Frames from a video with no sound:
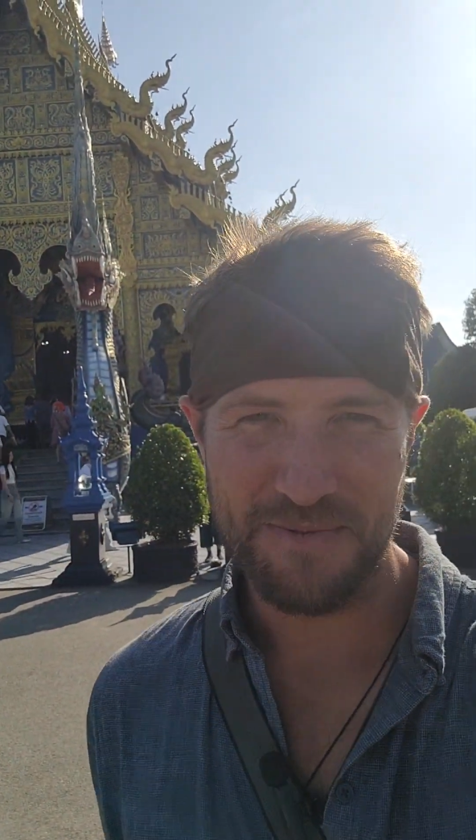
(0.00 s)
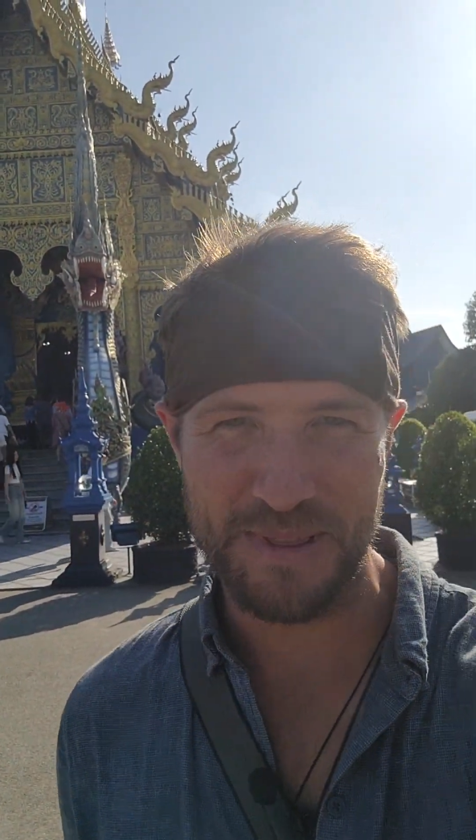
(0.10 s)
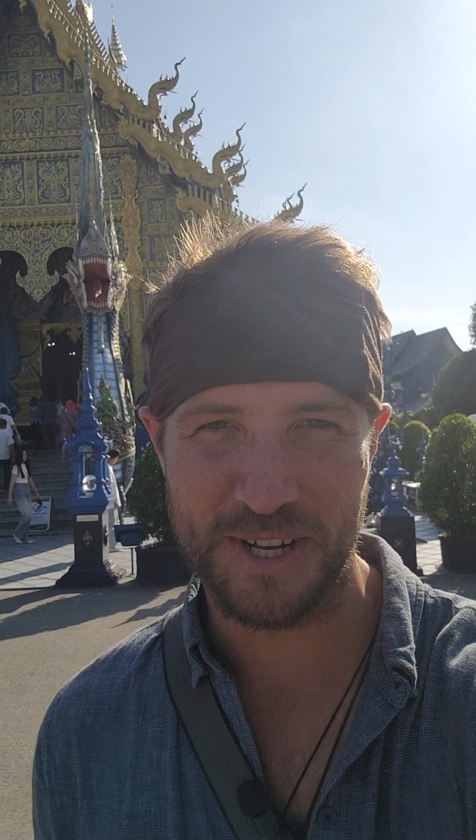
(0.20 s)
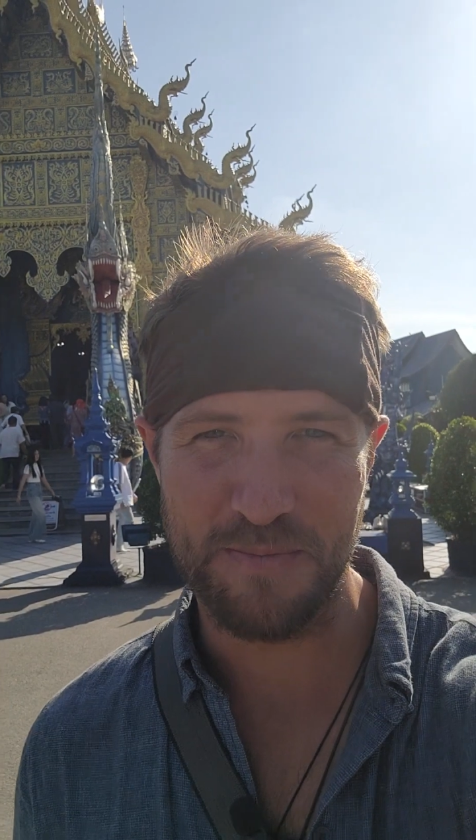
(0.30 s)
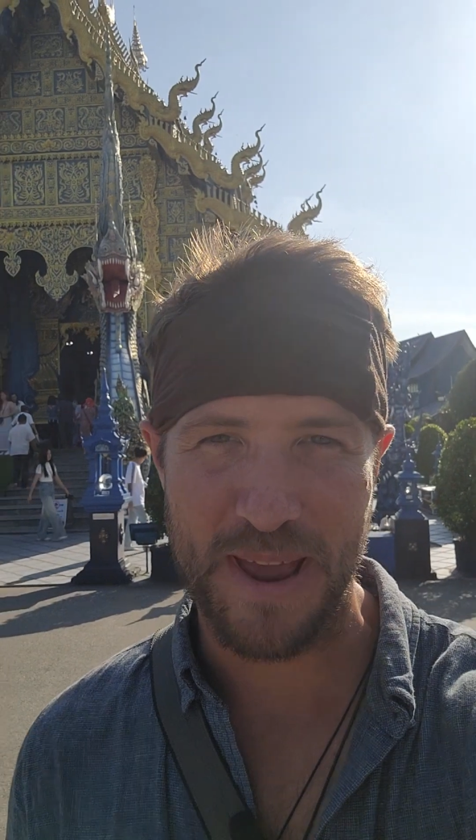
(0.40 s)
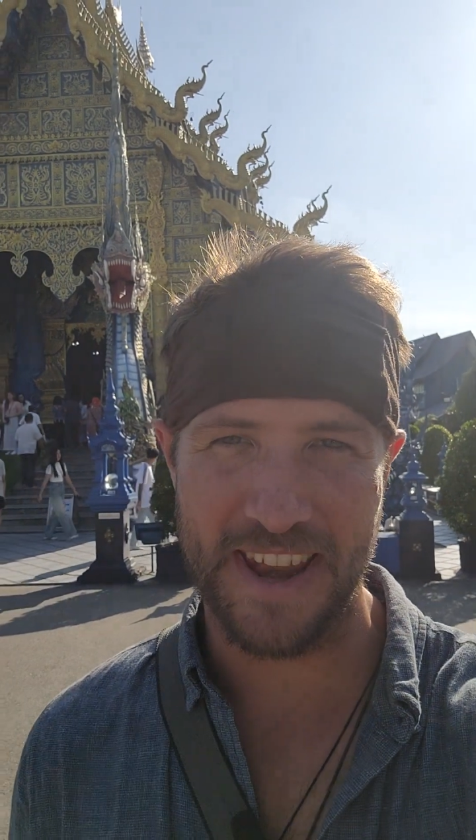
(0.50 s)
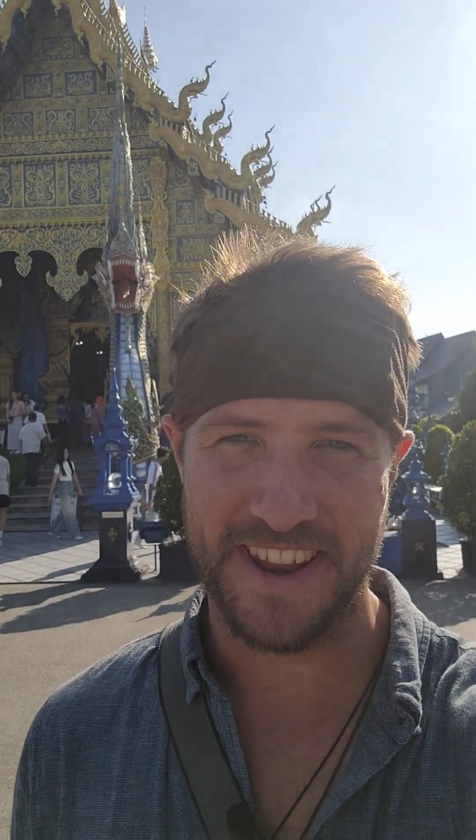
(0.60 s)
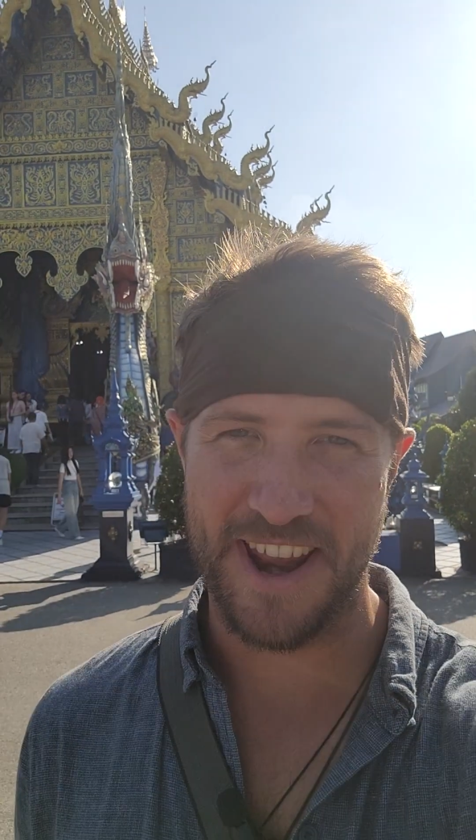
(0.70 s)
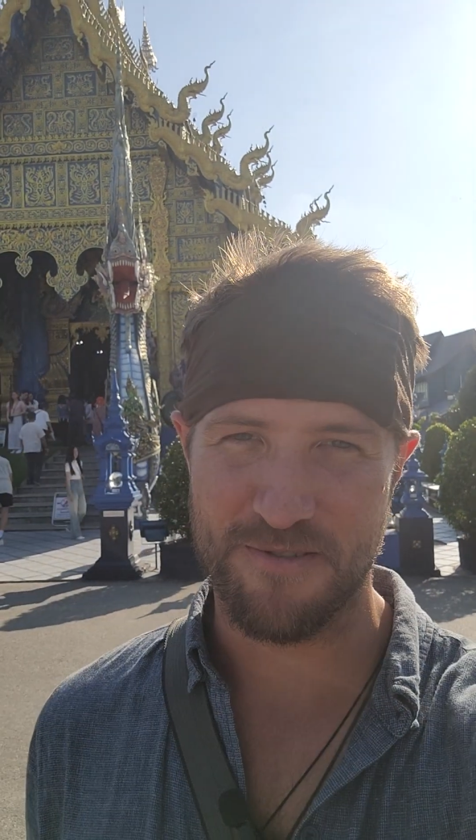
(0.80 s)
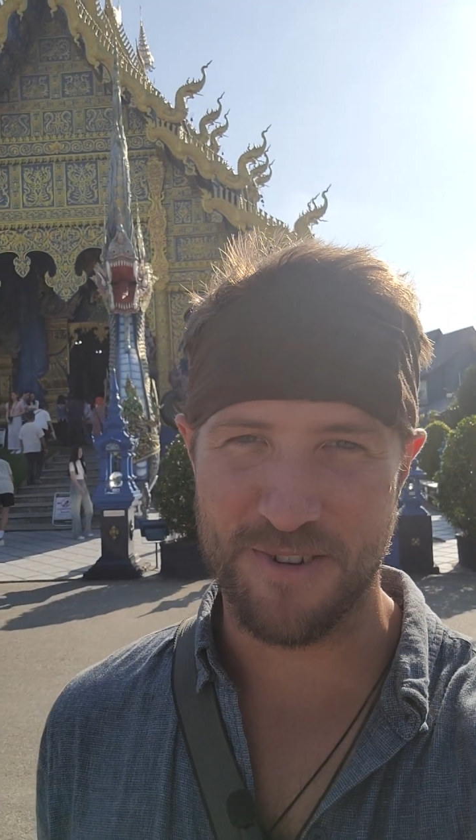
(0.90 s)
A little
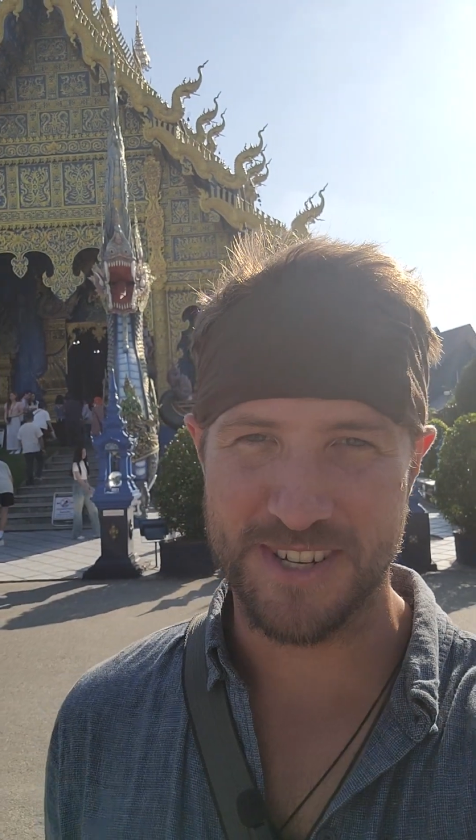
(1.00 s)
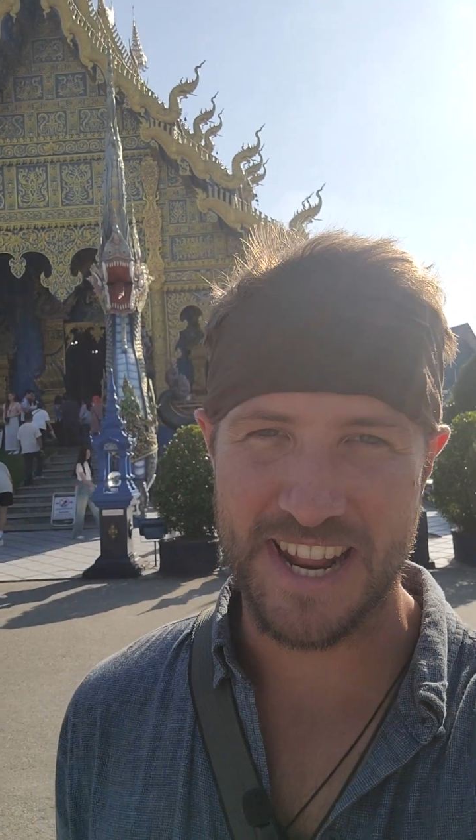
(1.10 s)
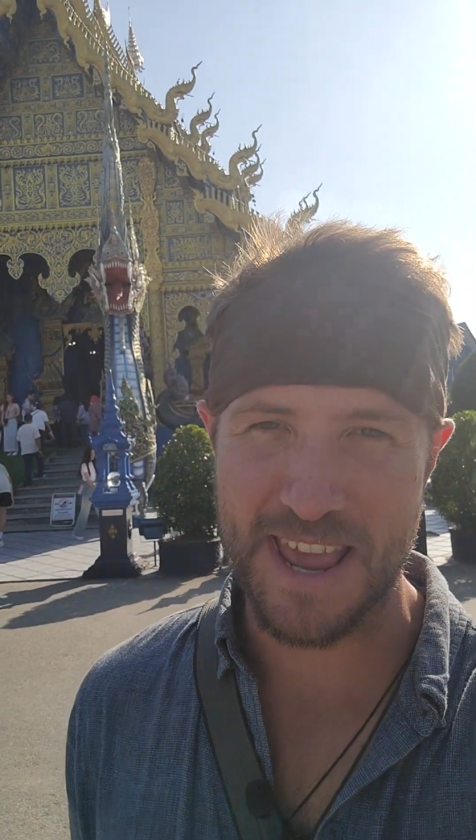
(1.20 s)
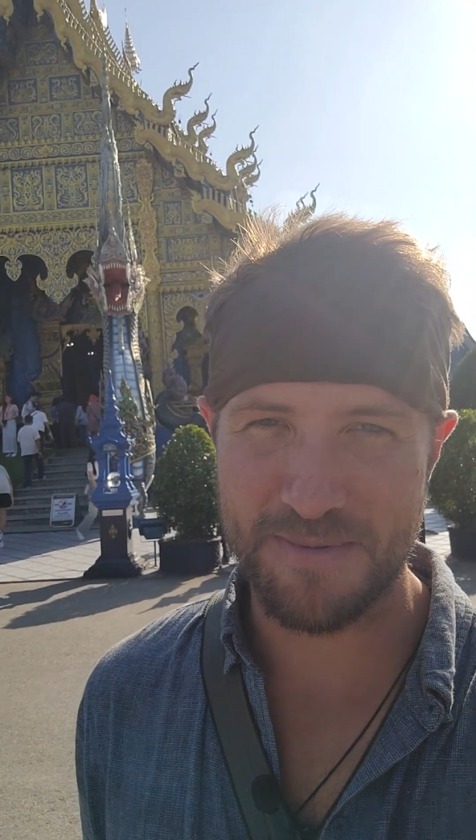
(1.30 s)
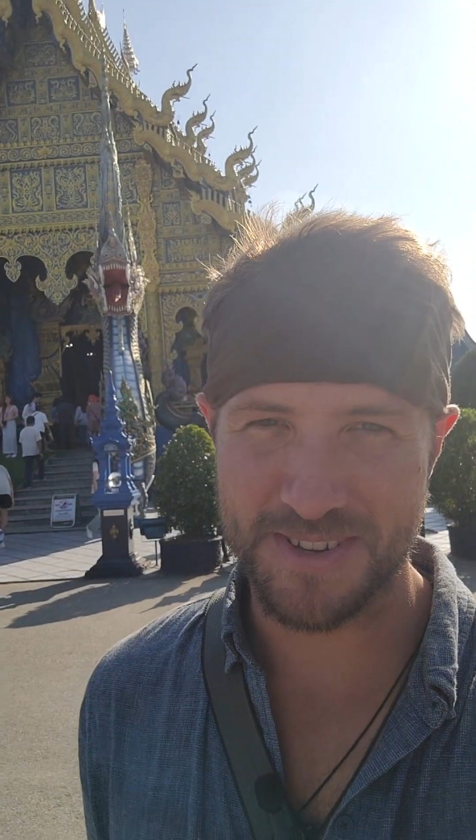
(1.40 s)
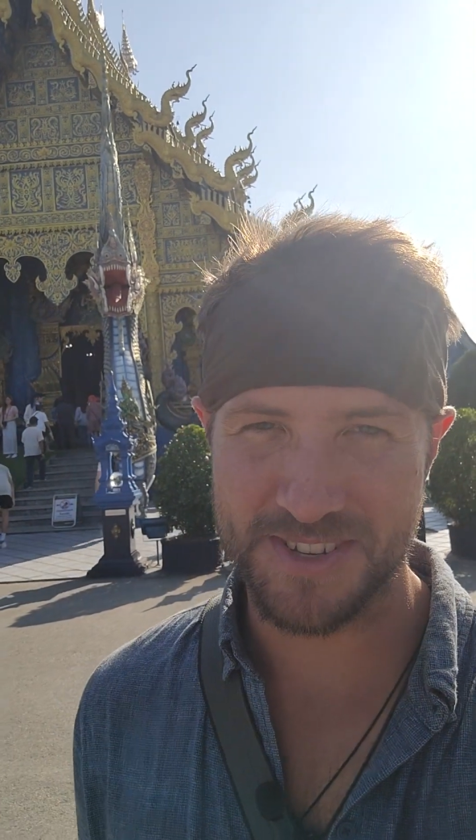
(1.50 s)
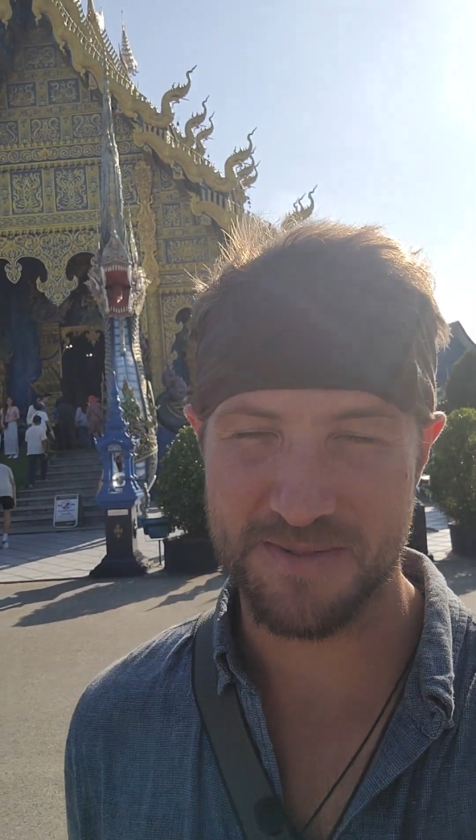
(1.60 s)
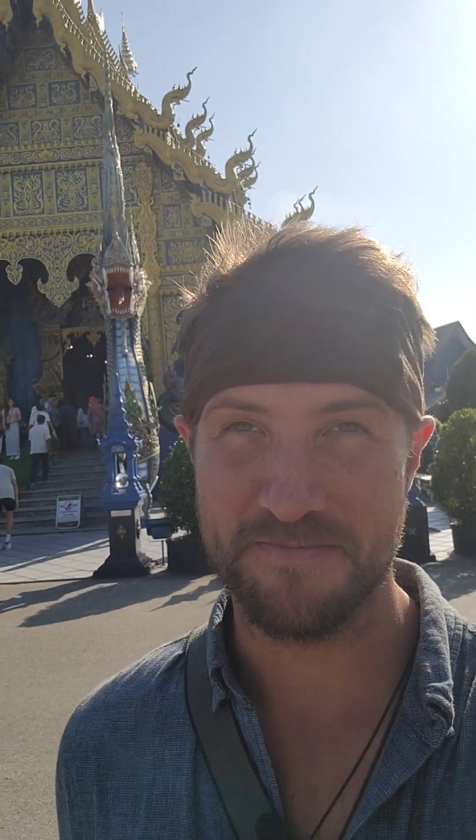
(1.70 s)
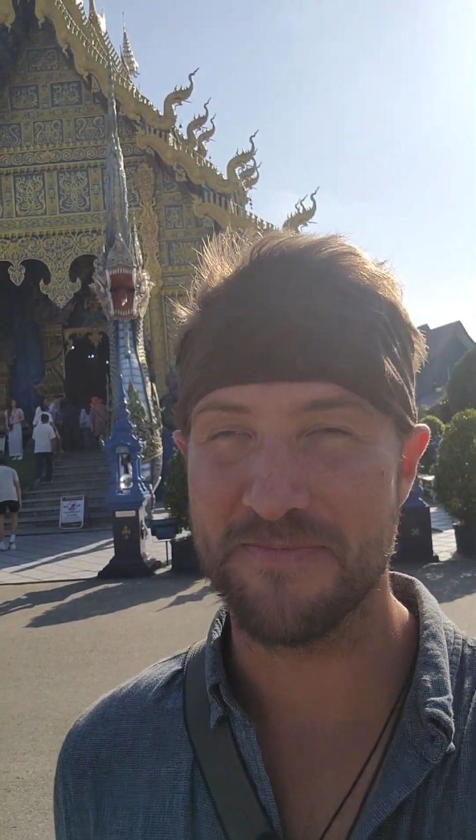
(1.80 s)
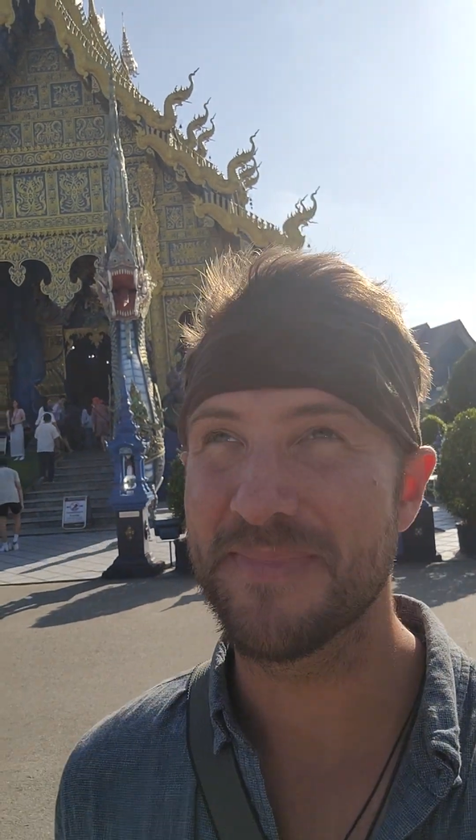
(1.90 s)
bandana on today because
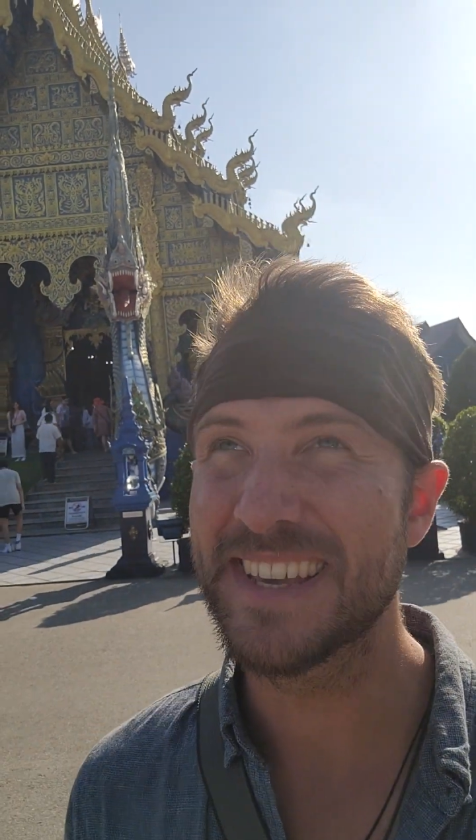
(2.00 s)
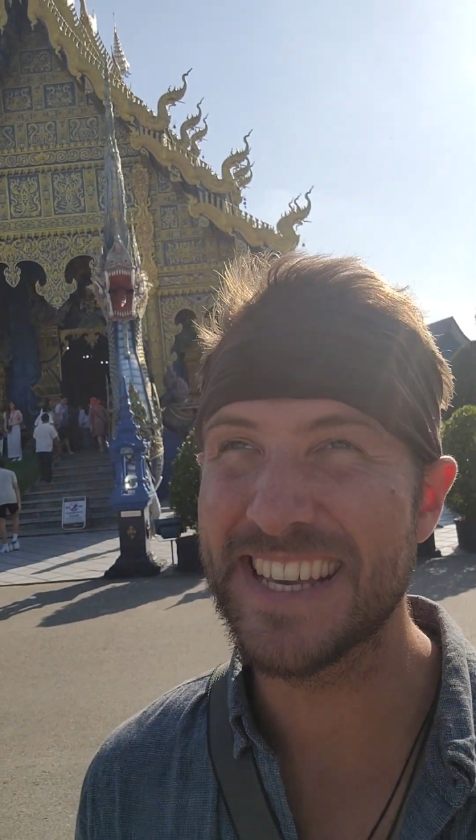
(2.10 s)
I'm